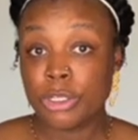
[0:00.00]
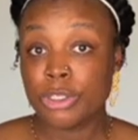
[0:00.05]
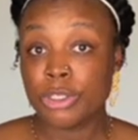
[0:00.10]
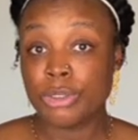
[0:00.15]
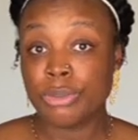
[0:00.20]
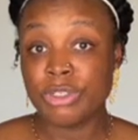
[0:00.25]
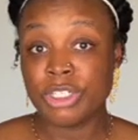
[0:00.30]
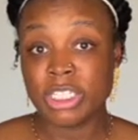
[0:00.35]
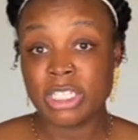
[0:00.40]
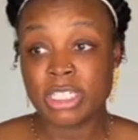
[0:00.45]

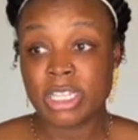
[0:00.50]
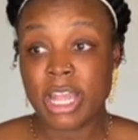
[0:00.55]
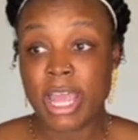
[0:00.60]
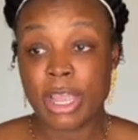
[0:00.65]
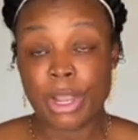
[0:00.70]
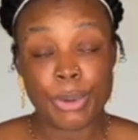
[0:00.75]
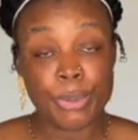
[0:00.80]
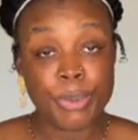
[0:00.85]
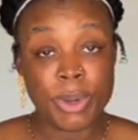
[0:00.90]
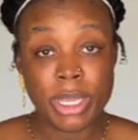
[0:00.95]
to just
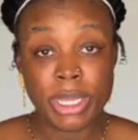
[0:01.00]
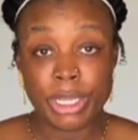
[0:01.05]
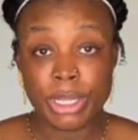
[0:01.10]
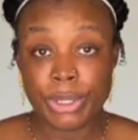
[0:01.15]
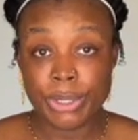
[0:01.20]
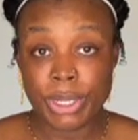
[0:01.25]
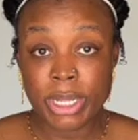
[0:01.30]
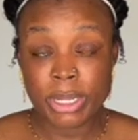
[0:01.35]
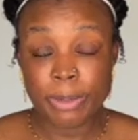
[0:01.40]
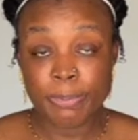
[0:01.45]
like a
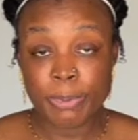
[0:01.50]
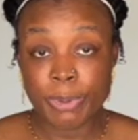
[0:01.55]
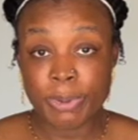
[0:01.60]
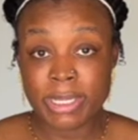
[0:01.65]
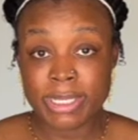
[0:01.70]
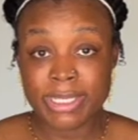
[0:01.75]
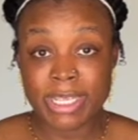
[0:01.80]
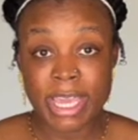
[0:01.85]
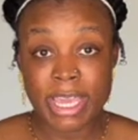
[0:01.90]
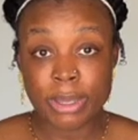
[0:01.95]
regular cup you
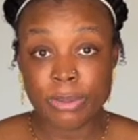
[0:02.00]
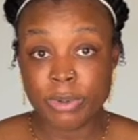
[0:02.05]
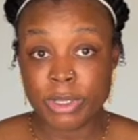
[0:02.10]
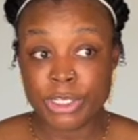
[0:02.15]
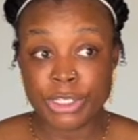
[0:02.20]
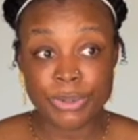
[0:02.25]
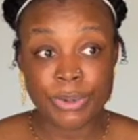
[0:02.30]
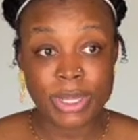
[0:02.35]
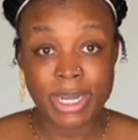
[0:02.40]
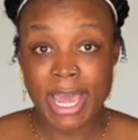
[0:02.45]
can take
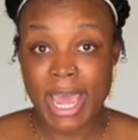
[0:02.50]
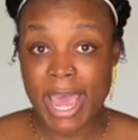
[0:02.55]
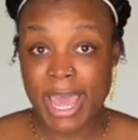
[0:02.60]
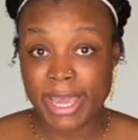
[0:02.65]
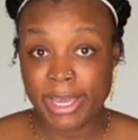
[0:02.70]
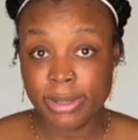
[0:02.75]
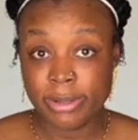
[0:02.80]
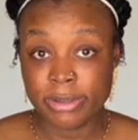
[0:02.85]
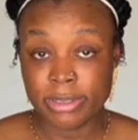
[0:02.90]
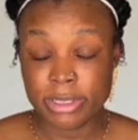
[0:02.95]
with you on a
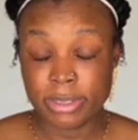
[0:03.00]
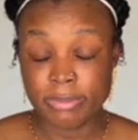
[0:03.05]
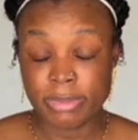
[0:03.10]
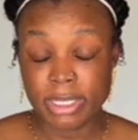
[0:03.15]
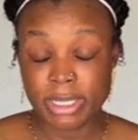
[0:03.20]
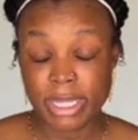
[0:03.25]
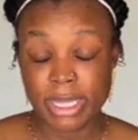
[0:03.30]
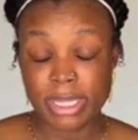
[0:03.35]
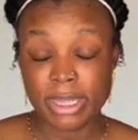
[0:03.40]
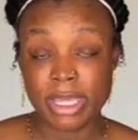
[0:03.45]
hike or
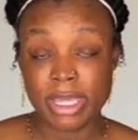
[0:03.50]
something like